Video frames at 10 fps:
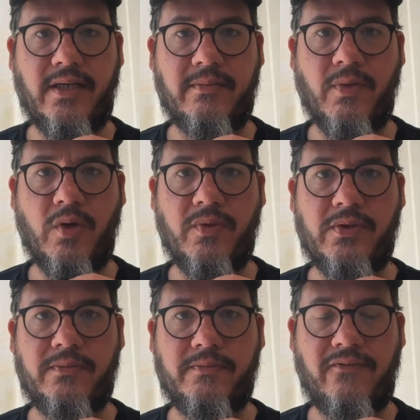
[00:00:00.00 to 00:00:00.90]
on
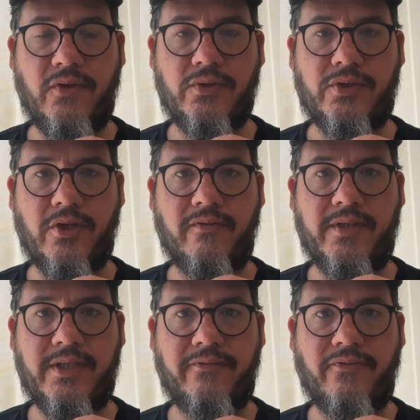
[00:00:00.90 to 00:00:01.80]
mobile if you serve
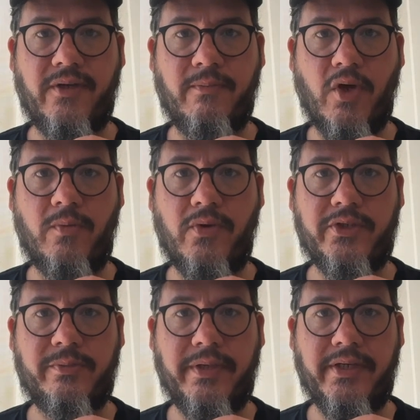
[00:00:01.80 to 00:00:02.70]
a different mobile
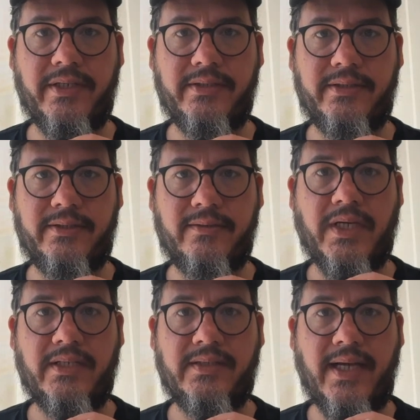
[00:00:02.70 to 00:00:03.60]
experience,
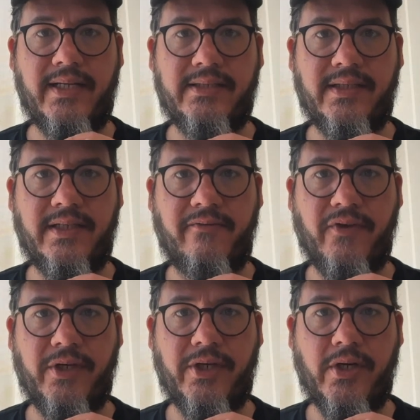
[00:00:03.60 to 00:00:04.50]
because that is a
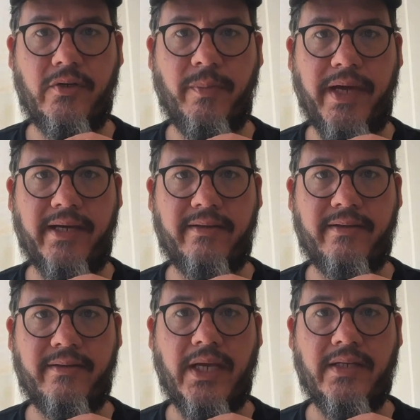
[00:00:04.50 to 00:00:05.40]
different code
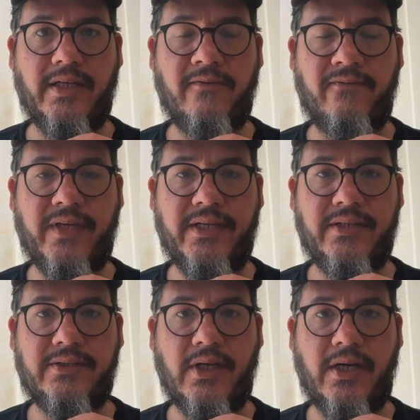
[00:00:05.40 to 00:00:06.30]
path and it
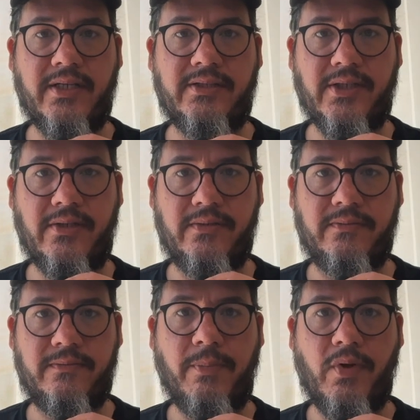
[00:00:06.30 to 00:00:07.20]
fails on its own.
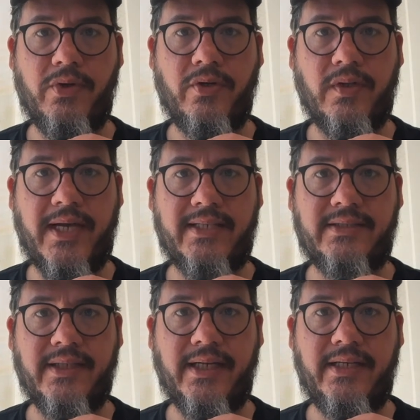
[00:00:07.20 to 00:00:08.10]
And pull your
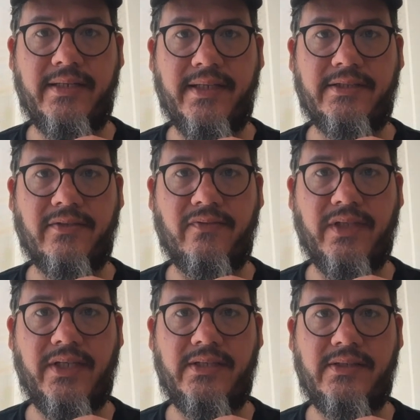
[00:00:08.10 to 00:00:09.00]
last 90 days of
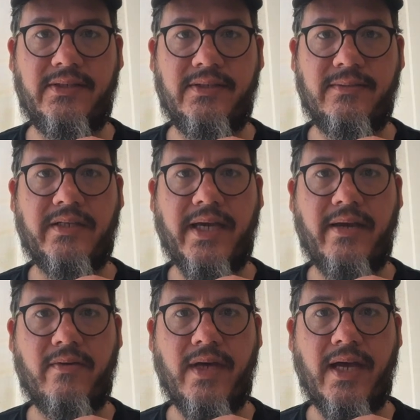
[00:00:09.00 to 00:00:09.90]
leads and count